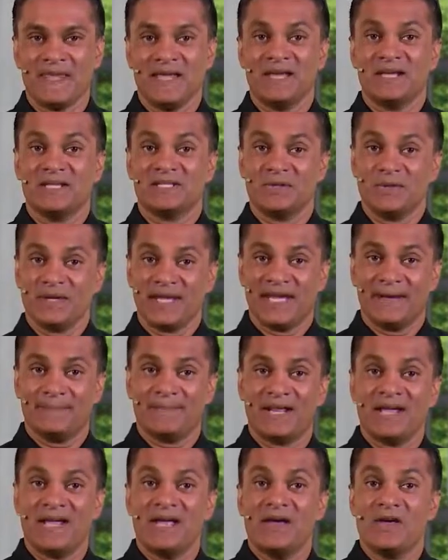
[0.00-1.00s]
So again,
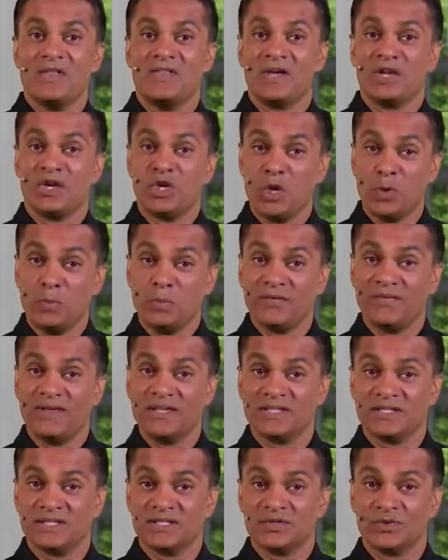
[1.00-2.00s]
the cumulative
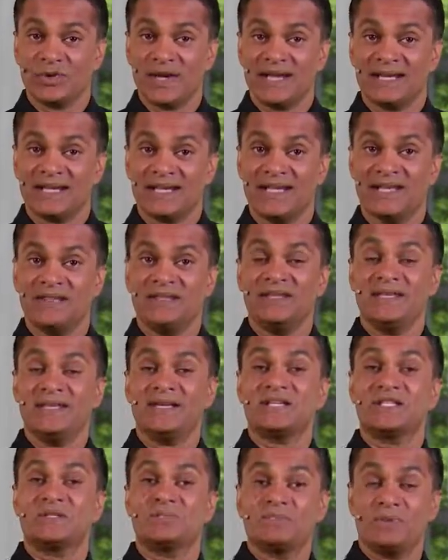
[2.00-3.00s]
incidence rate in the
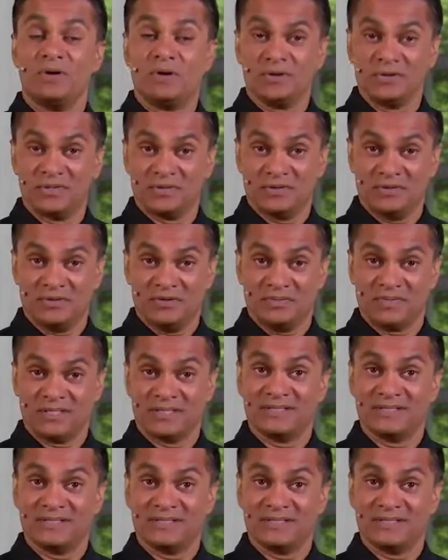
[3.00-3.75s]
exposed group.